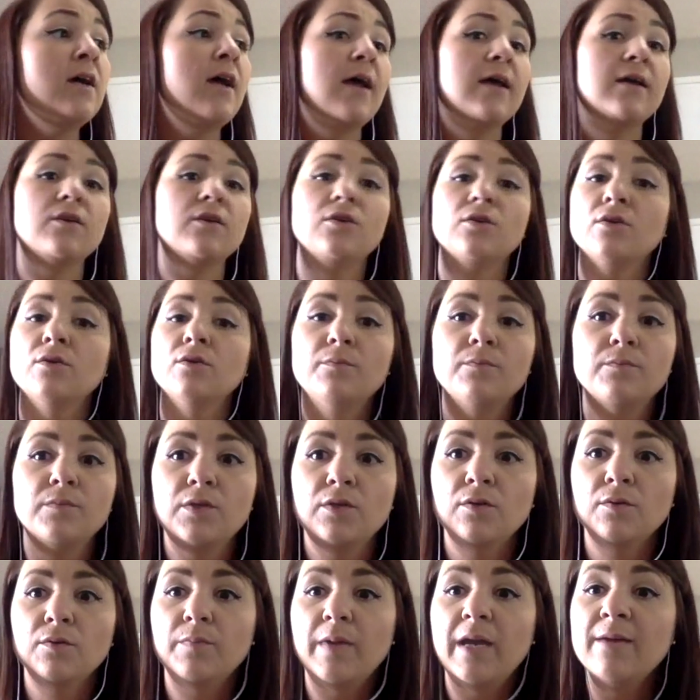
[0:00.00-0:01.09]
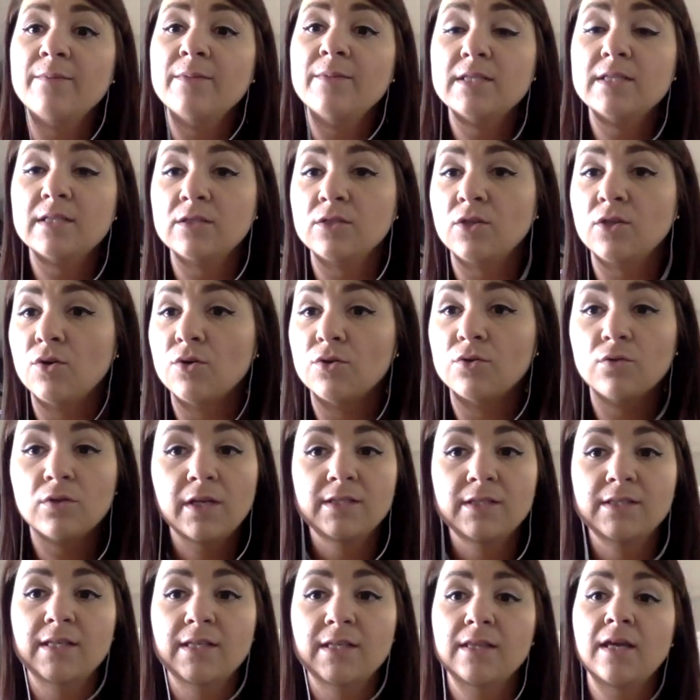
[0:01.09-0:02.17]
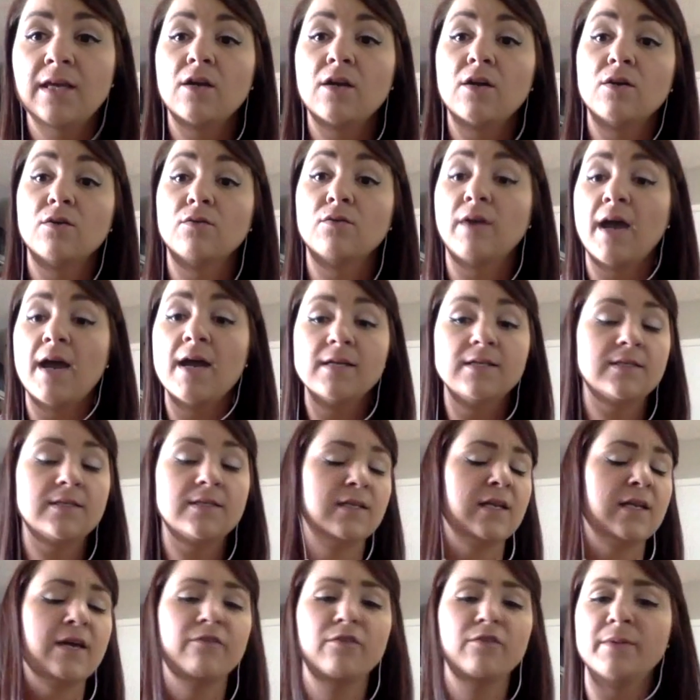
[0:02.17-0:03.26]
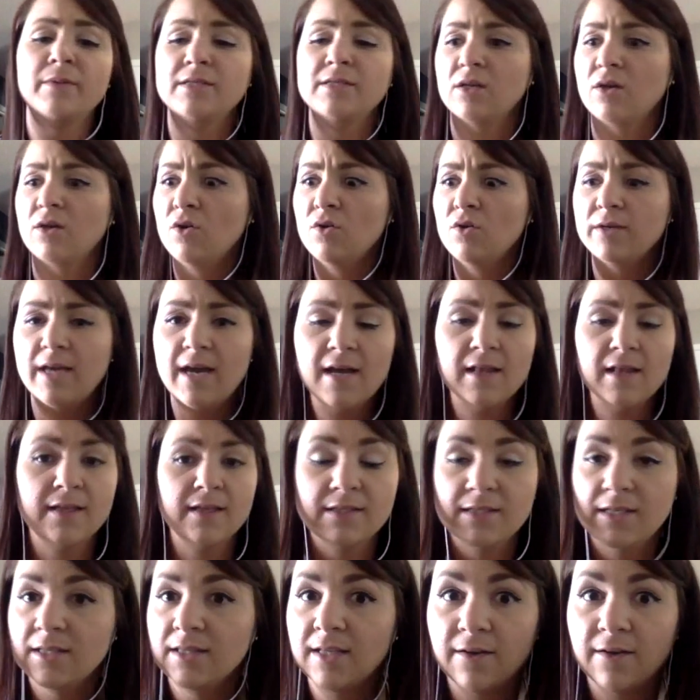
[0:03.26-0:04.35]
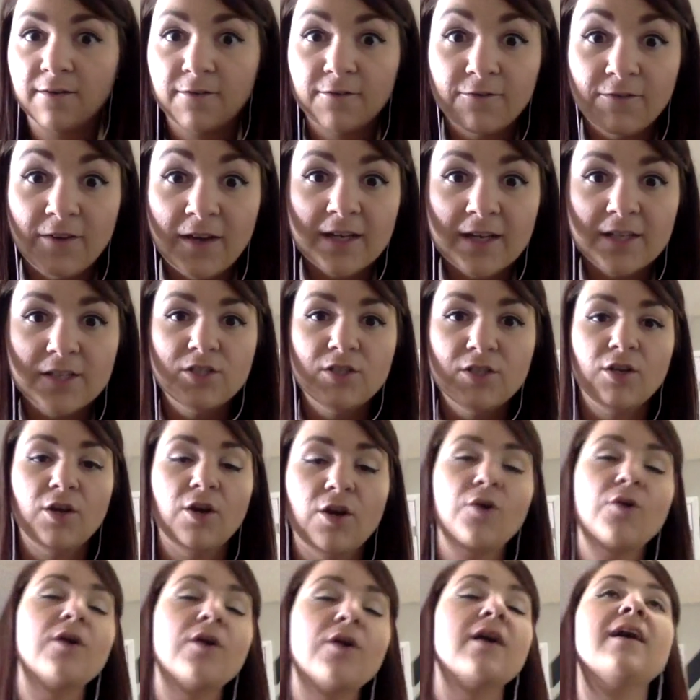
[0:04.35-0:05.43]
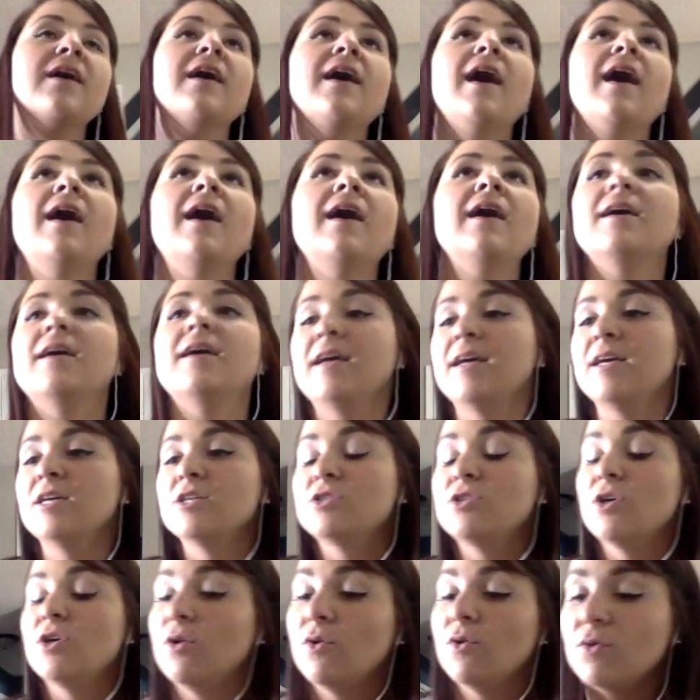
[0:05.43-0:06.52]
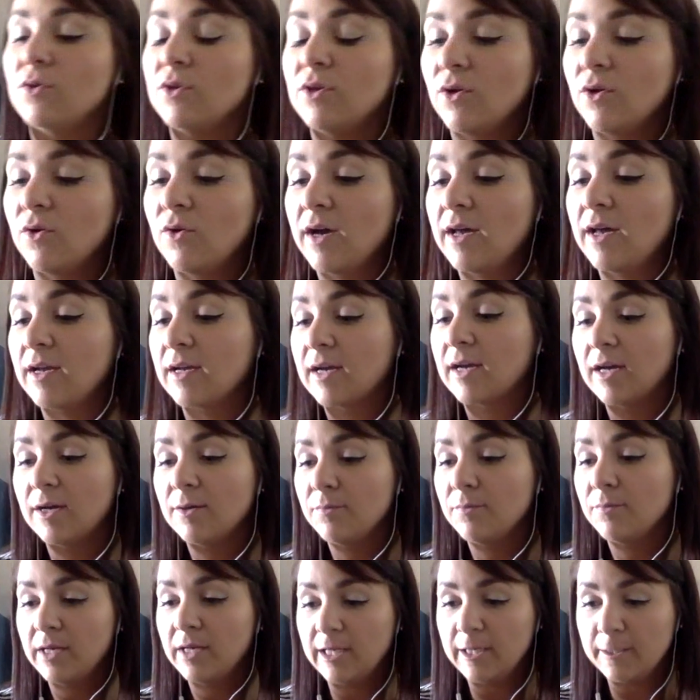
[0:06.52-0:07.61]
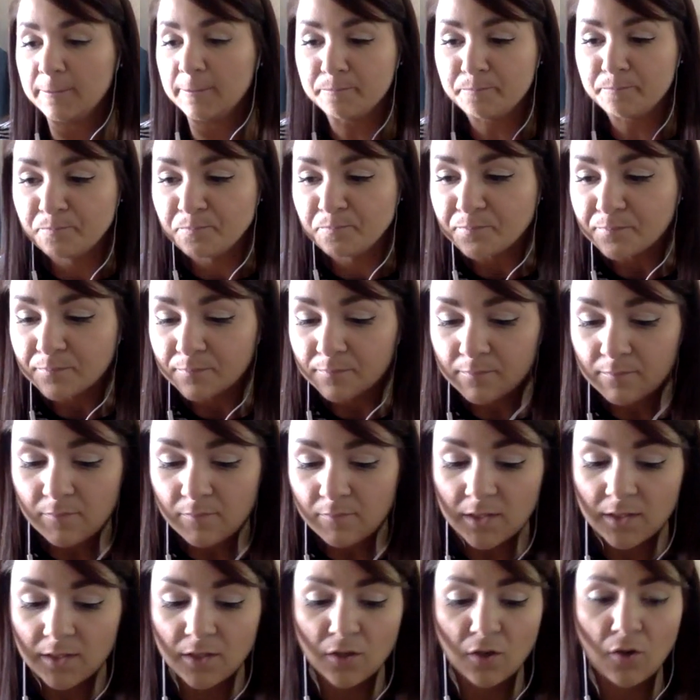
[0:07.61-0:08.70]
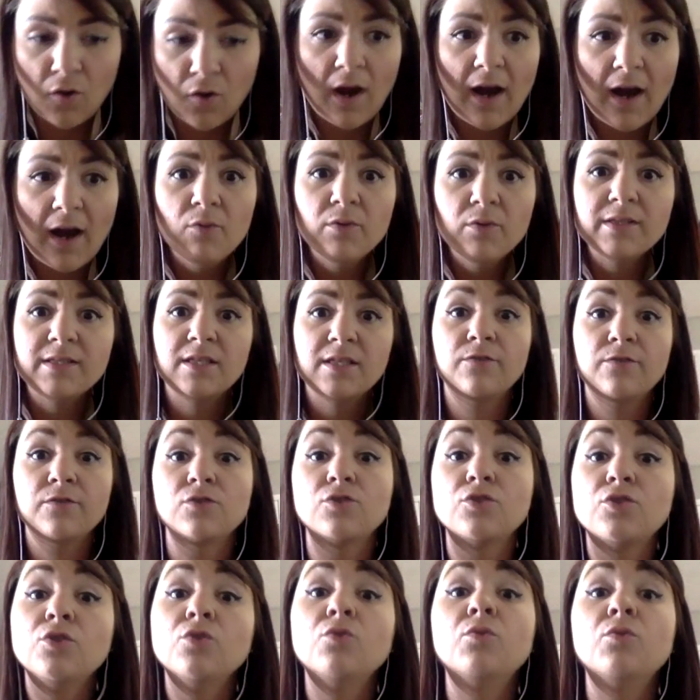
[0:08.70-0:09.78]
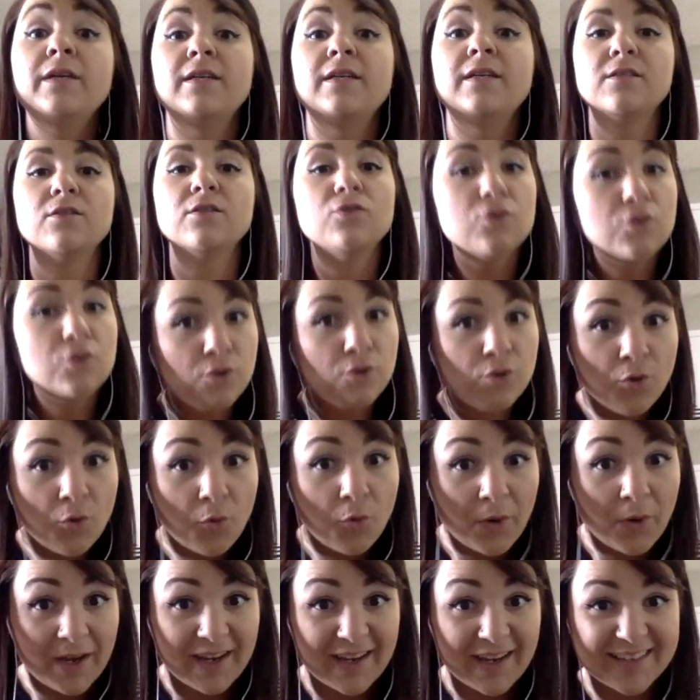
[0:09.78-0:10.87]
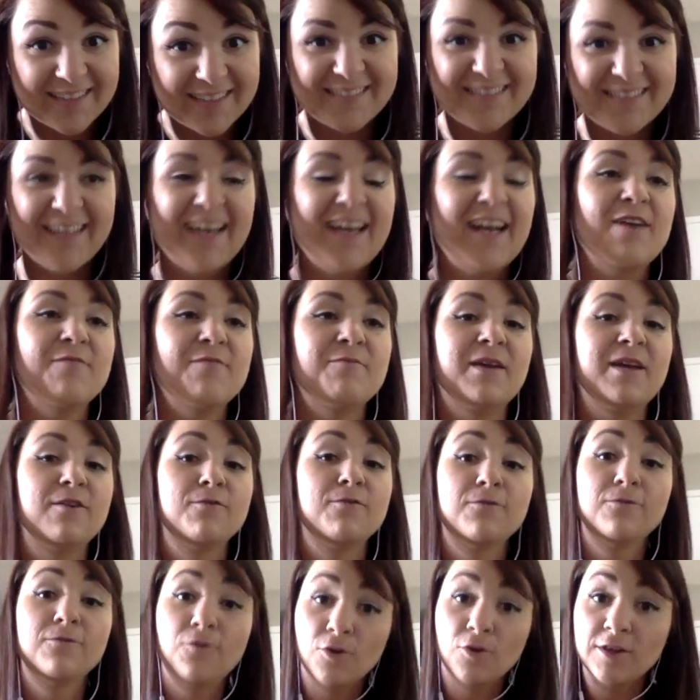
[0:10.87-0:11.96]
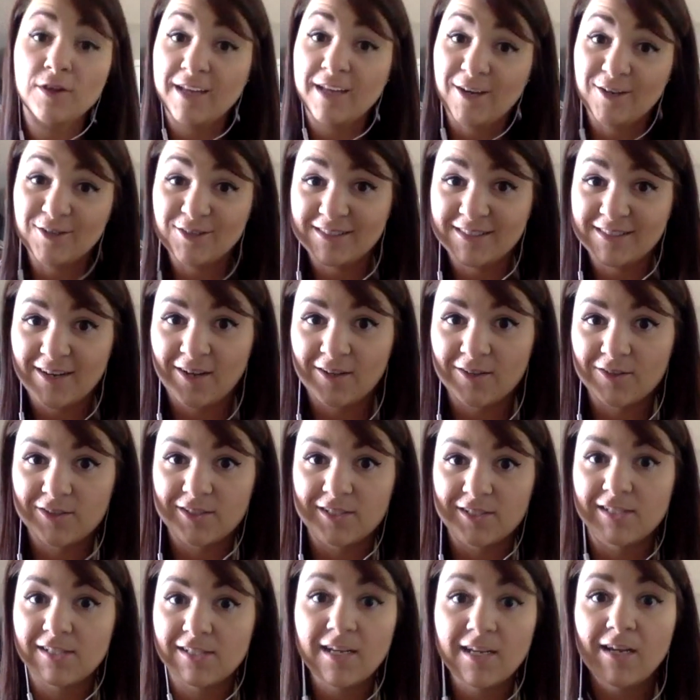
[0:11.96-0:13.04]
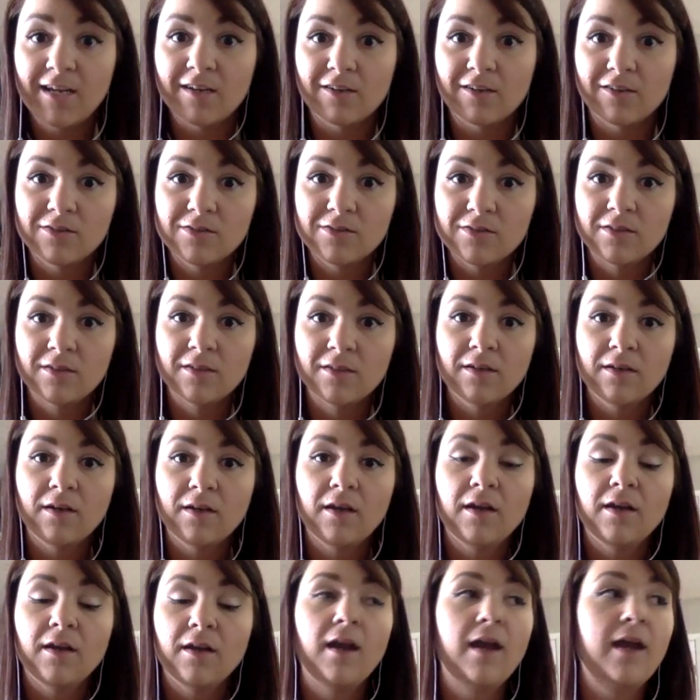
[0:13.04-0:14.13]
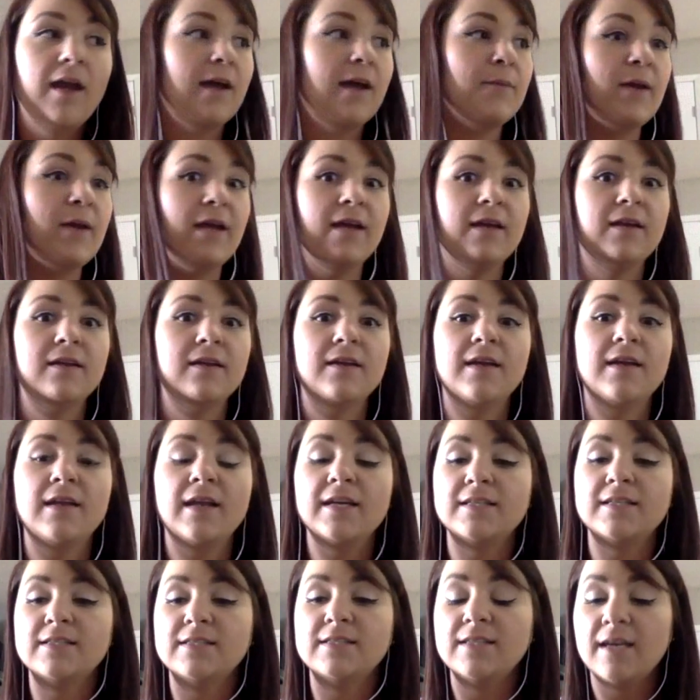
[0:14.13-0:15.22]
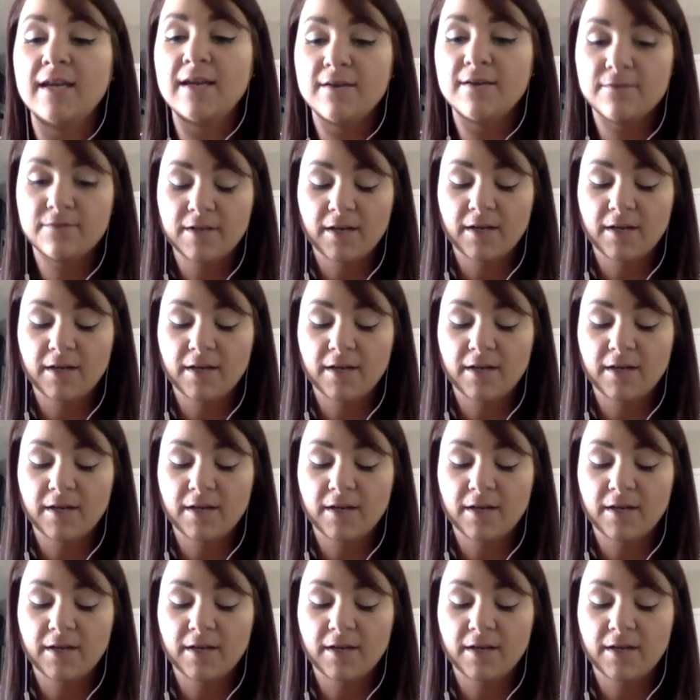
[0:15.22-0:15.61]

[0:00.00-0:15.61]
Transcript: your payment didn't go through. Let's get that corrected. And everybody's like, oh yeah, let's get that fixed, So, at a company, I was there for 2 weeks, and I made $4,000 in sales. And I saved,